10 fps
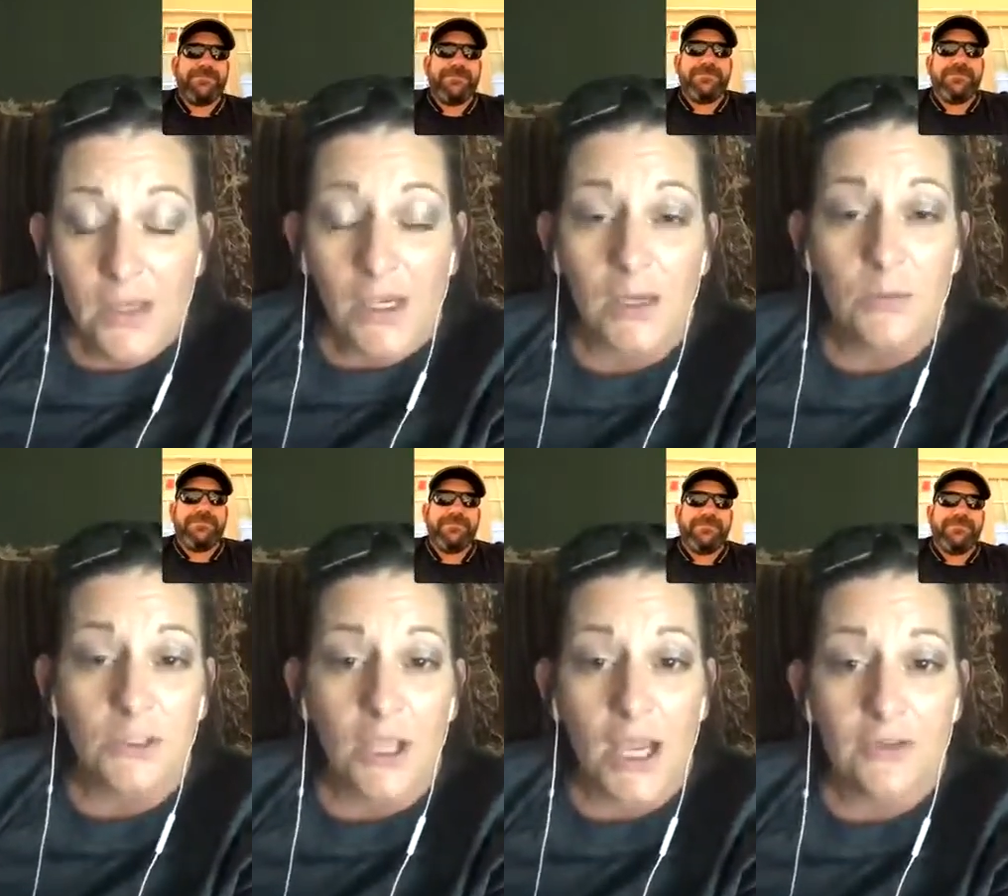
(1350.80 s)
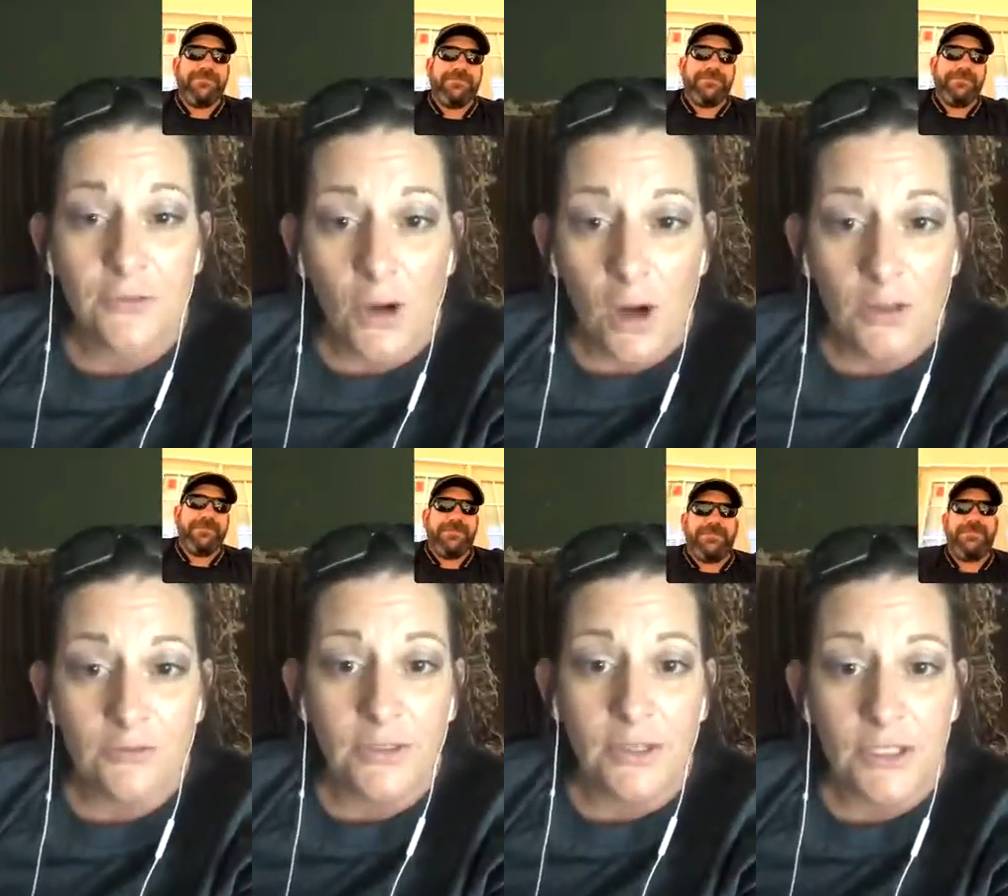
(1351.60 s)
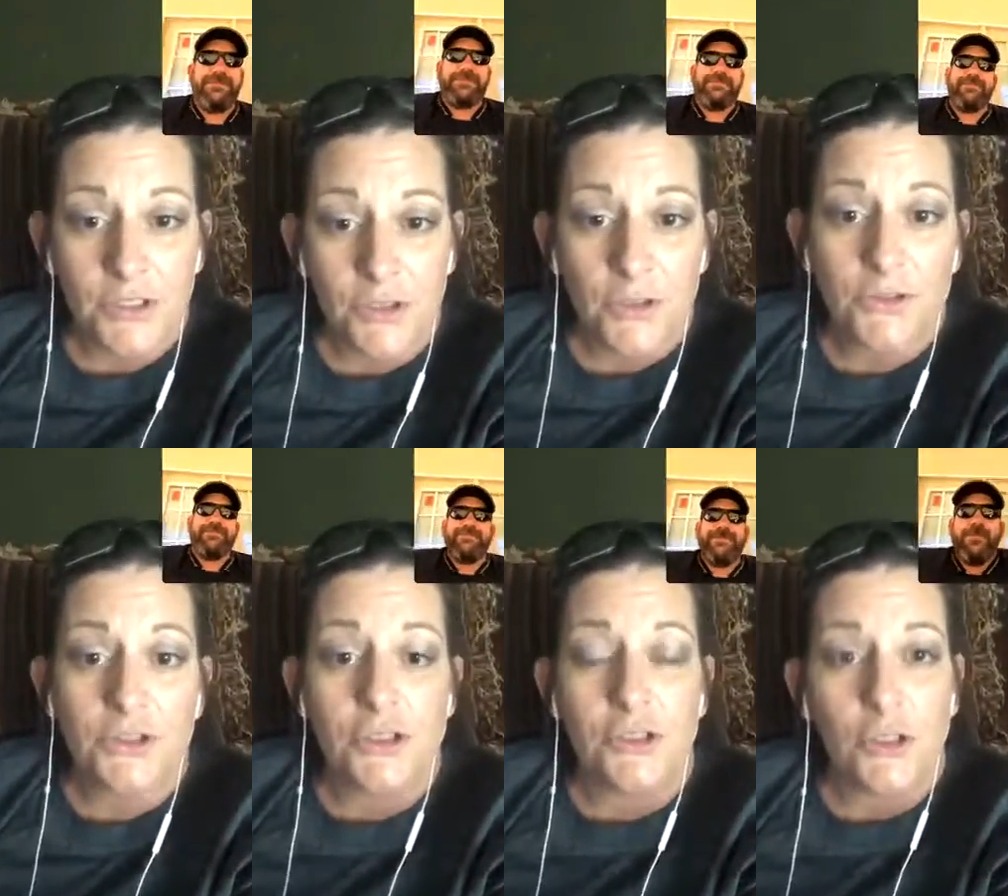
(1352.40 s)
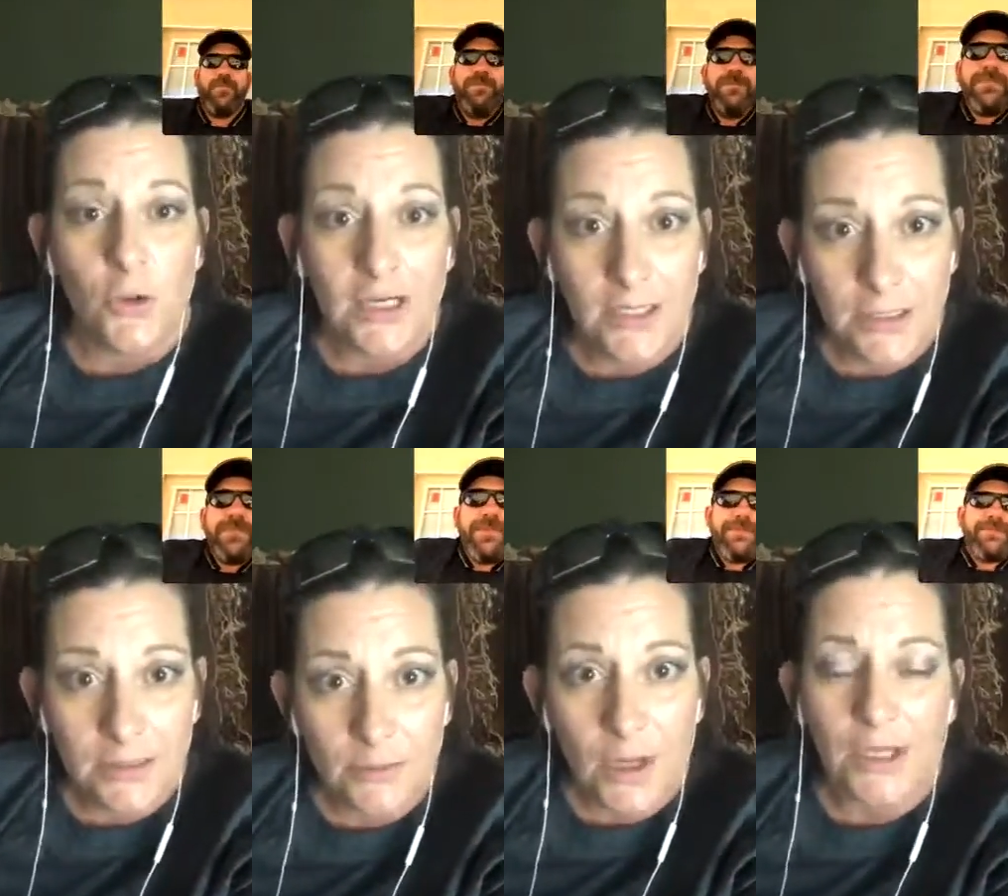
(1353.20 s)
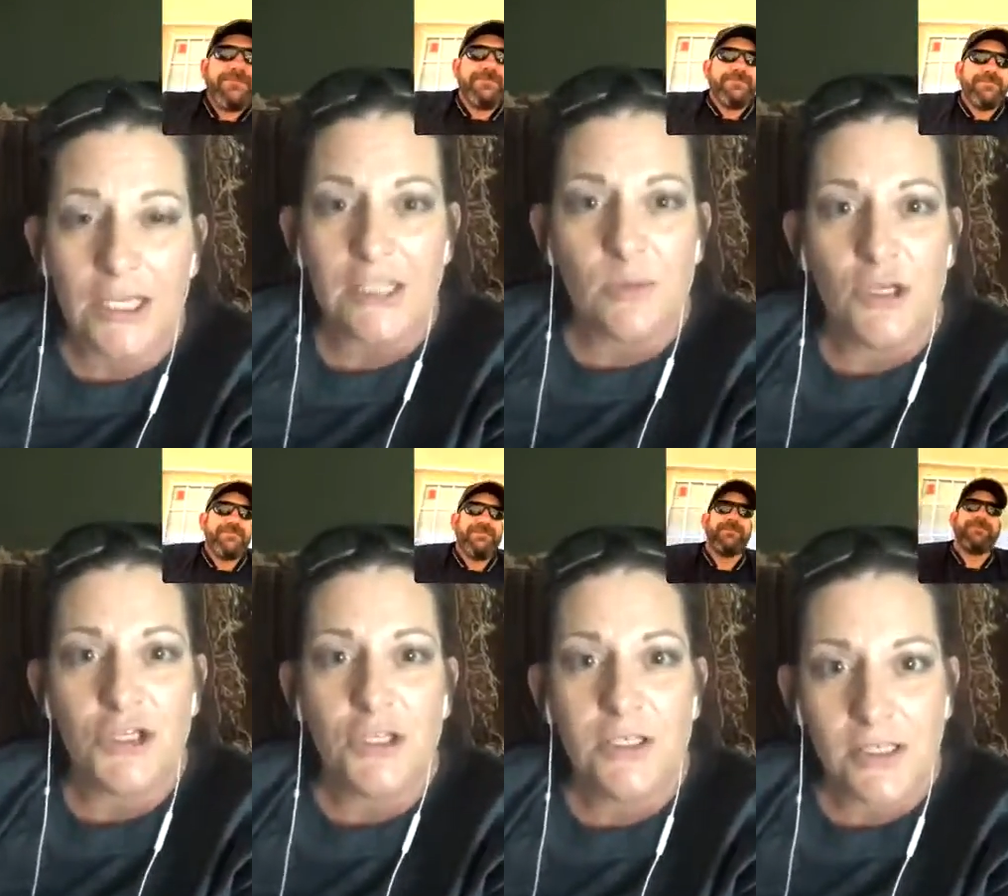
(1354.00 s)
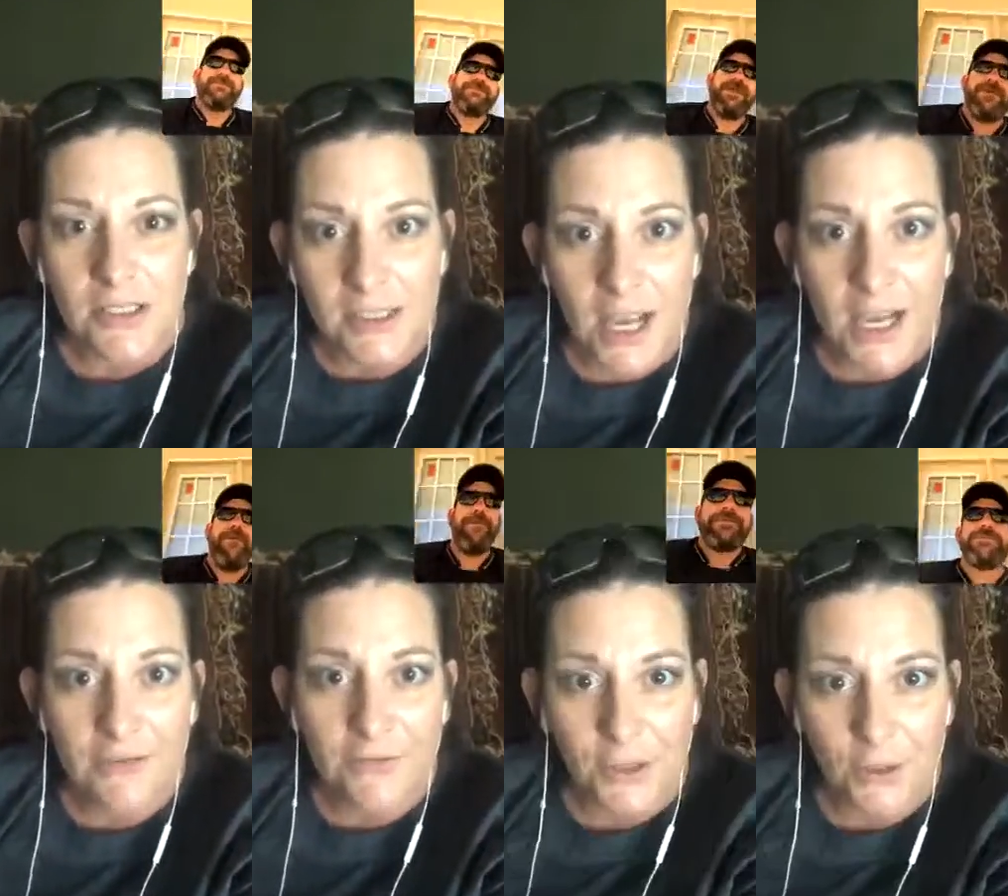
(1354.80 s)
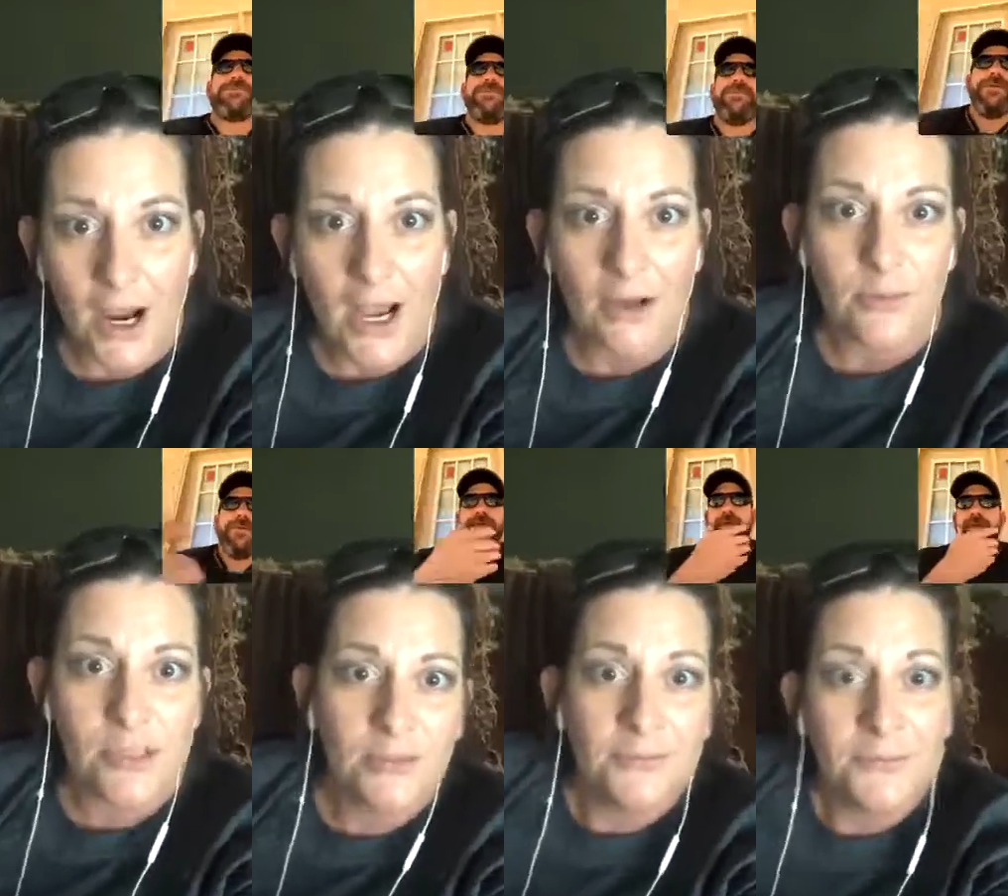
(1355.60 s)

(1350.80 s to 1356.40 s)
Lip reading: He would like for all of the listeners to join him on his mission to save the crabs.